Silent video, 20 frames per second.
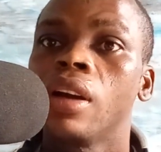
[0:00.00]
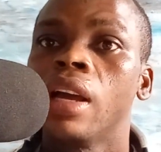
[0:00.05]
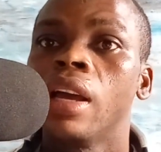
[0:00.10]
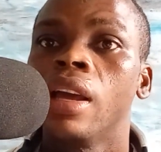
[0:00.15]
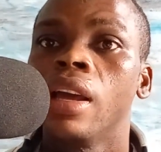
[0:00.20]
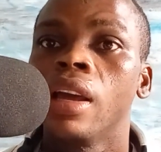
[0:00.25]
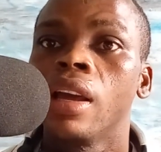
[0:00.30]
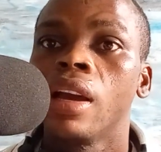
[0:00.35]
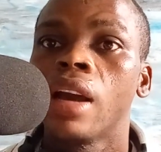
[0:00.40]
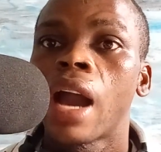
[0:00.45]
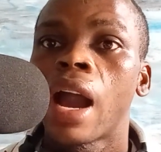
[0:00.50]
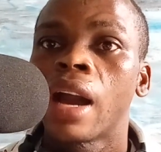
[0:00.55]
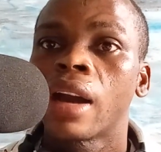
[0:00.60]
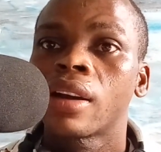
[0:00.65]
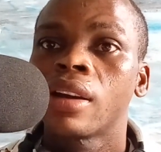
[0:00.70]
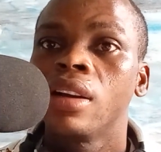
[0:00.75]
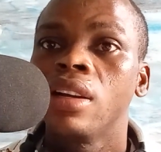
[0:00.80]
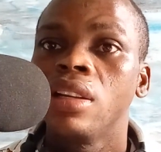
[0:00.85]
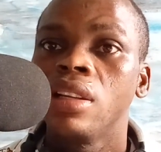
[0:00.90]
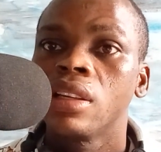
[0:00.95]

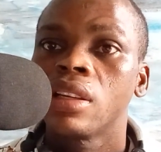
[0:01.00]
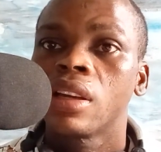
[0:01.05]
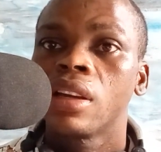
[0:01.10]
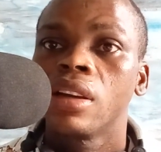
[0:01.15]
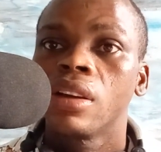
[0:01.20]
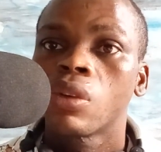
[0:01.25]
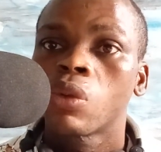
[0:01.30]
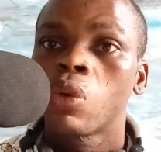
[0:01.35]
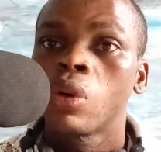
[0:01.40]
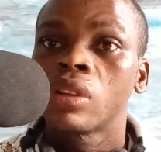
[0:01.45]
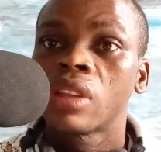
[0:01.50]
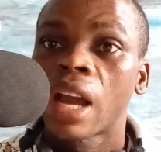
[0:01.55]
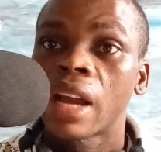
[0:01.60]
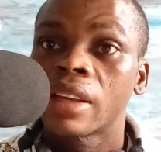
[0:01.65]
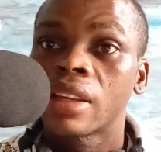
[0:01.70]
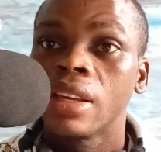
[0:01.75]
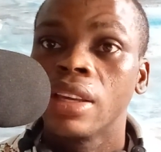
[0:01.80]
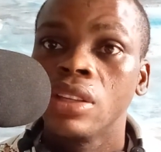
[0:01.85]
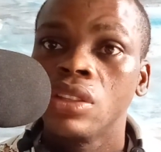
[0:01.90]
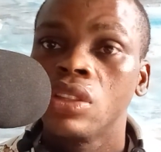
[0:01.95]
acrylic
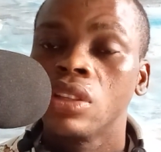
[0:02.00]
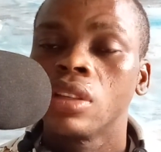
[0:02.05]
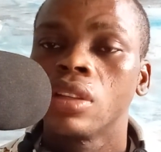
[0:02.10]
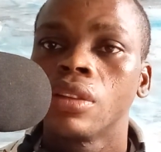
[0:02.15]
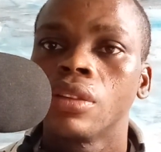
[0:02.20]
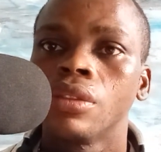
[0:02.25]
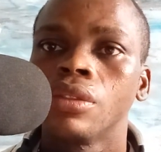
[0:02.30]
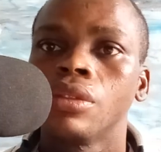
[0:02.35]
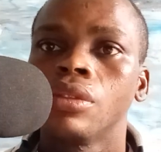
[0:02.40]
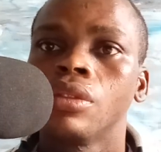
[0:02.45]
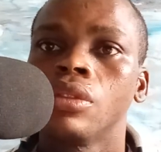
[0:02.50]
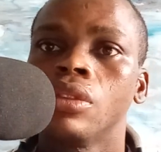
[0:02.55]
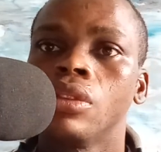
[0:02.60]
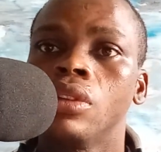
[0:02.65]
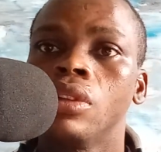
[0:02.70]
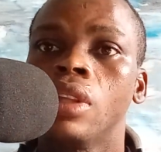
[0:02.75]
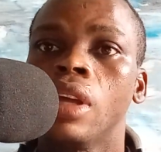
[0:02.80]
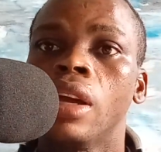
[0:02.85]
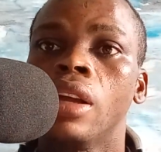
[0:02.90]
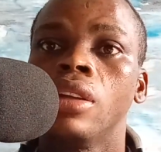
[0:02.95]
1/4 kg.
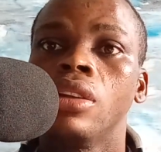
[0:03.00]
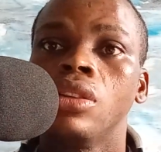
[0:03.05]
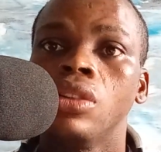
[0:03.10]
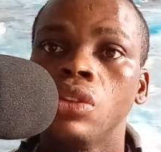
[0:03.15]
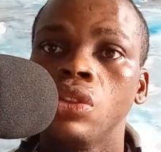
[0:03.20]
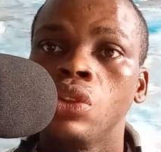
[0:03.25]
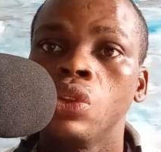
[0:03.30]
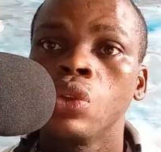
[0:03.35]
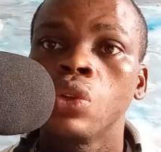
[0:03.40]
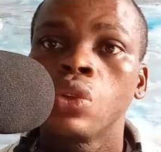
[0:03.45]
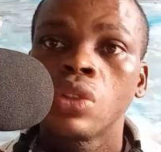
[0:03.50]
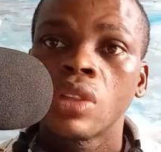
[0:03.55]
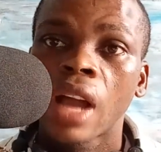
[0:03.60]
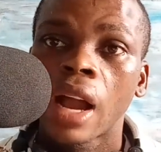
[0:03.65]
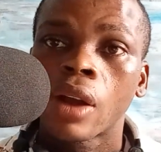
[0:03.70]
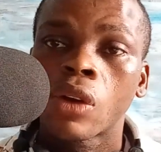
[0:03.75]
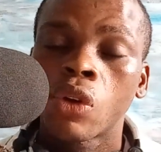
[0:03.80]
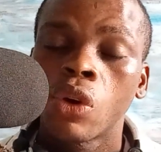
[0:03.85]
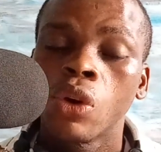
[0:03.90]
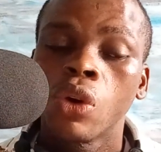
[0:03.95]
Then use
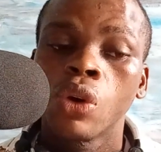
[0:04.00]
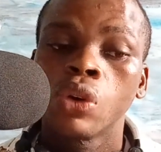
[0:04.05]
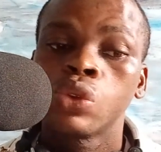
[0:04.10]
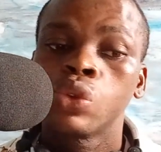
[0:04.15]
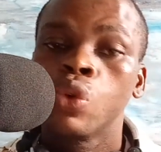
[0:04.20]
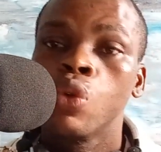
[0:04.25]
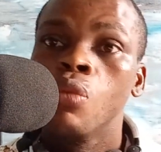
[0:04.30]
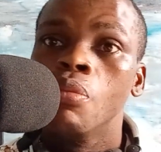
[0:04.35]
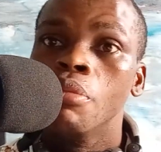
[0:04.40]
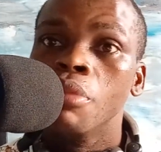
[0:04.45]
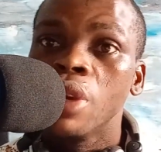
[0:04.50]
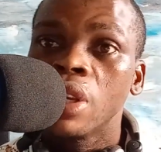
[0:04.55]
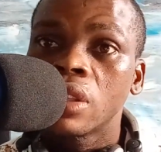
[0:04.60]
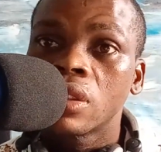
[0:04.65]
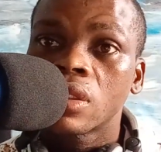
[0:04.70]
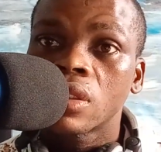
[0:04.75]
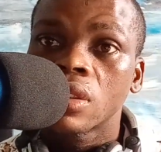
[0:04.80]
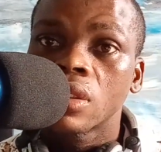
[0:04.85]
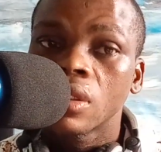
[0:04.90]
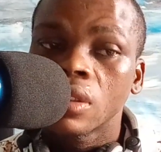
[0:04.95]
that color to
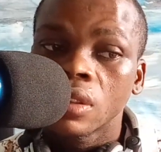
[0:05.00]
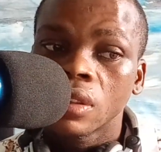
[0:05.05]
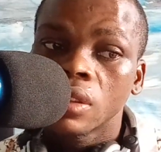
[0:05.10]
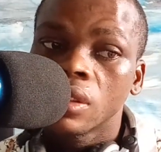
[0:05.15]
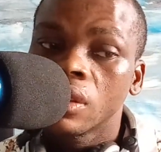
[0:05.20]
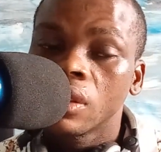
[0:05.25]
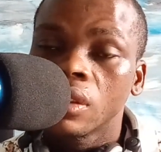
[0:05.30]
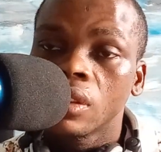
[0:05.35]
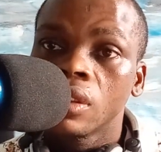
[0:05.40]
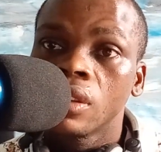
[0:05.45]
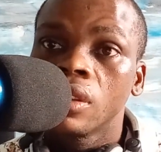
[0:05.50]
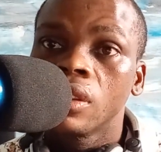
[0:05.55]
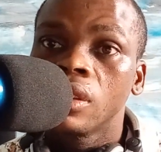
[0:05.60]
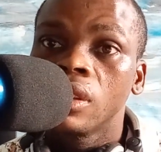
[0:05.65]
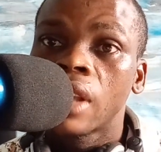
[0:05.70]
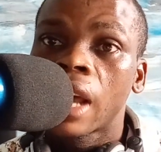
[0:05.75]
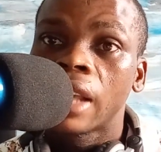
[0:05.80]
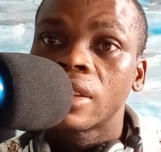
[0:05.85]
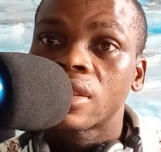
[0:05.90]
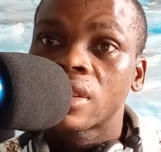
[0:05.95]
mix
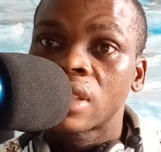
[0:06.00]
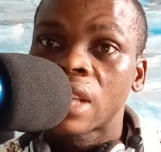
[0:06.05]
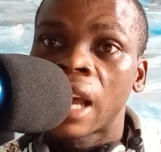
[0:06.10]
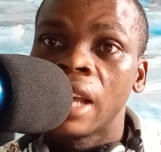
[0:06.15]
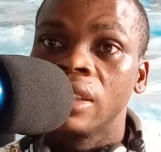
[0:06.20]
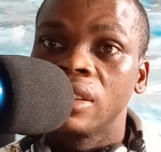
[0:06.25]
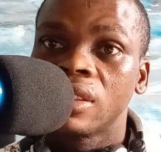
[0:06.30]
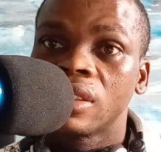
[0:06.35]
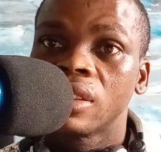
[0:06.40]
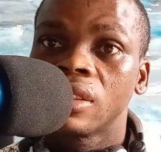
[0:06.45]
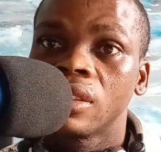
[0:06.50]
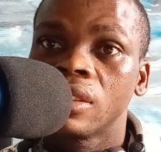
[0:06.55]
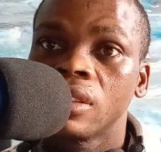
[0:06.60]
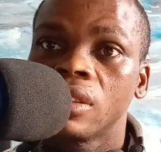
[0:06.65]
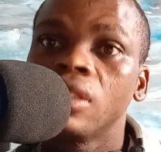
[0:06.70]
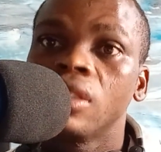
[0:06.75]
that sand,